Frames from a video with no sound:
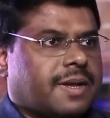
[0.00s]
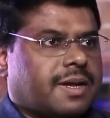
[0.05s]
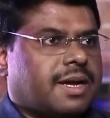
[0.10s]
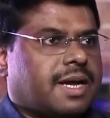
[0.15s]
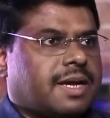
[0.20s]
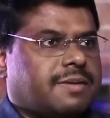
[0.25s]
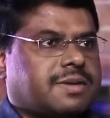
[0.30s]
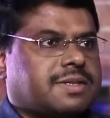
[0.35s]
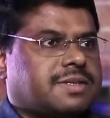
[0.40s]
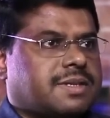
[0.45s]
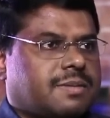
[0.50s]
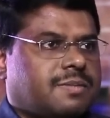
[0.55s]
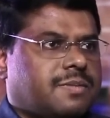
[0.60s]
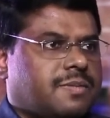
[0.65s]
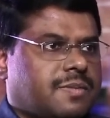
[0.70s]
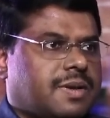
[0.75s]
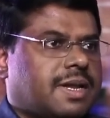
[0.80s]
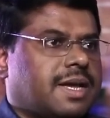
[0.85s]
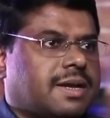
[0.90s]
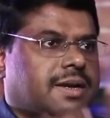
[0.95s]
Uh, I was uh,
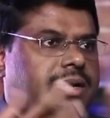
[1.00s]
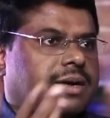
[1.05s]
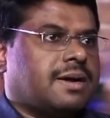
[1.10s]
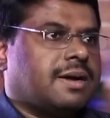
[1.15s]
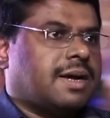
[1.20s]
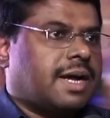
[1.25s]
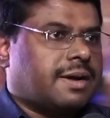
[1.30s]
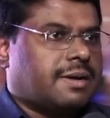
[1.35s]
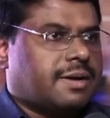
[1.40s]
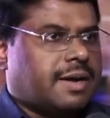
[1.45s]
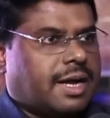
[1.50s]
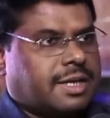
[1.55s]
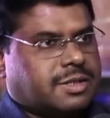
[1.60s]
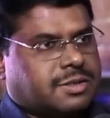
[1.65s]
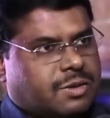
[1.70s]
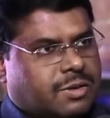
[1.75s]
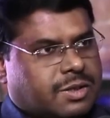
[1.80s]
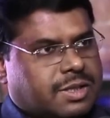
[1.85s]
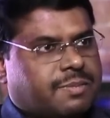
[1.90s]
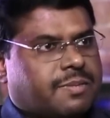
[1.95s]
like, uh, I,
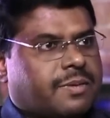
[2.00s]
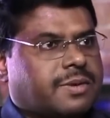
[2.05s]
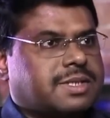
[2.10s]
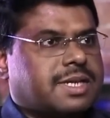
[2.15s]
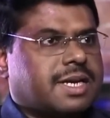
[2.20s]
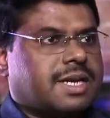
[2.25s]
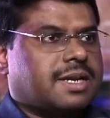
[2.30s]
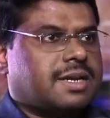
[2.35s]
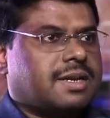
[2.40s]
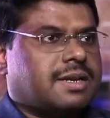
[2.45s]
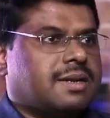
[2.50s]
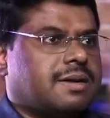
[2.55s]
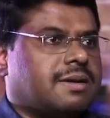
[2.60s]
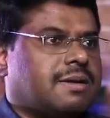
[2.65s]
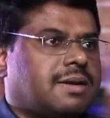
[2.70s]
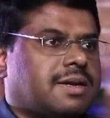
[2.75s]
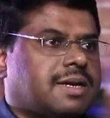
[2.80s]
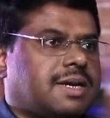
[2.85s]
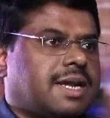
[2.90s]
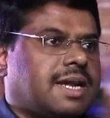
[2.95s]
I saw the project,
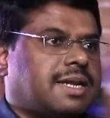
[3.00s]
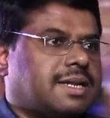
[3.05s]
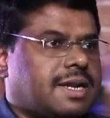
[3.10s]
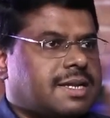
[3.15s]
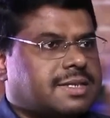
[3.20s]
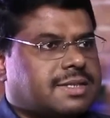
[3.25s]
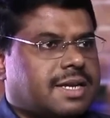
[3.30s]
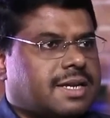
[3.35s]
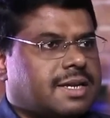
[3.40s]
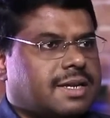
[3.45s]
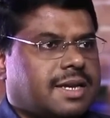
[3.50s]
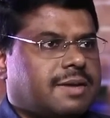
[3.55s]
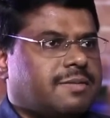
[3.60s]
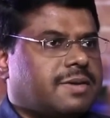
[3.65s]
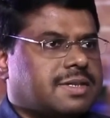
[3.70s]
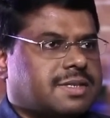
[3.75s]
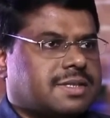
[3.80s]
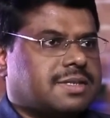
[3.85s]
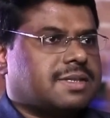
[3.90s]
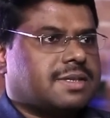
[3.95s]
all the details, and
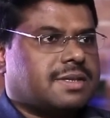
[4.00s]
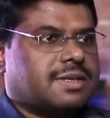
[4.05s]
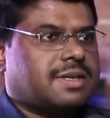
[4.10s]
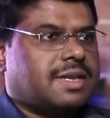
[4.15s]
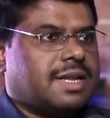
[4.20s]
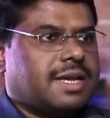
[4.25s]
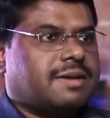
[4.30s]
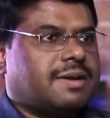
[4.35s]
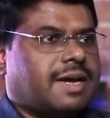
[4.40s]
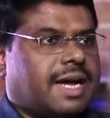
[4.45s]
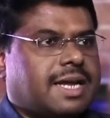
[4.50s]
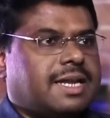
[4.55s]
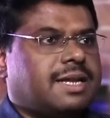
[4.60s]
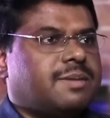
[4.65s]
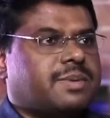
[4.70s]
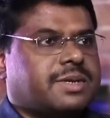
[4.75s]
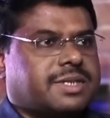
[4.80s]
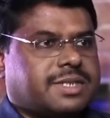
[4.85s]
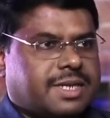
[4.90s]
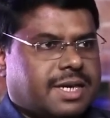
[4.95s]
he was uh, like
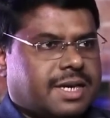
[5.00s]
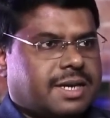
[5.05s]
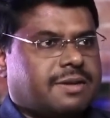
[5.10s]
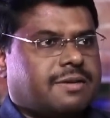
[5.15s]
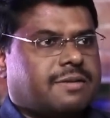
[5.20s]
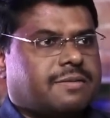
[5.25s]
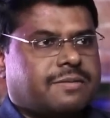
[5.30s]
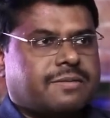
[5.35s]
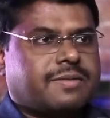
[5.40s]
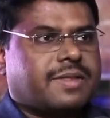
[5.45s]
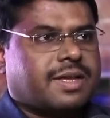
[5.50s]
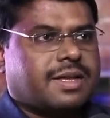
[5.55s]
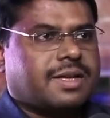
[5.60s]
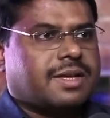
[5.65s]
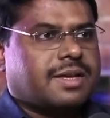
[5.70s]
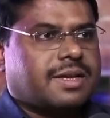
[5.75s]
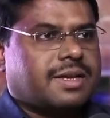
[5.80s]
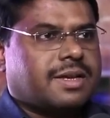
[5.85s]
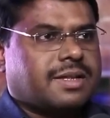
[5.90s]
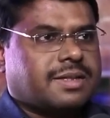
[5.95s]
highly appreciative of
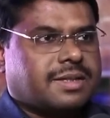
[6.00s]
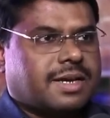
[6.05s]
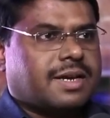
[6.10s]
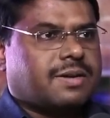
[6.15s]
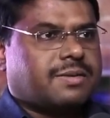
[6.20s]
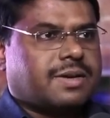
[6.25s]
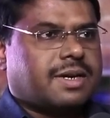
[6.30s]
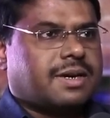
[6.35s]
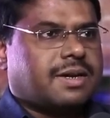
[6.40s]
that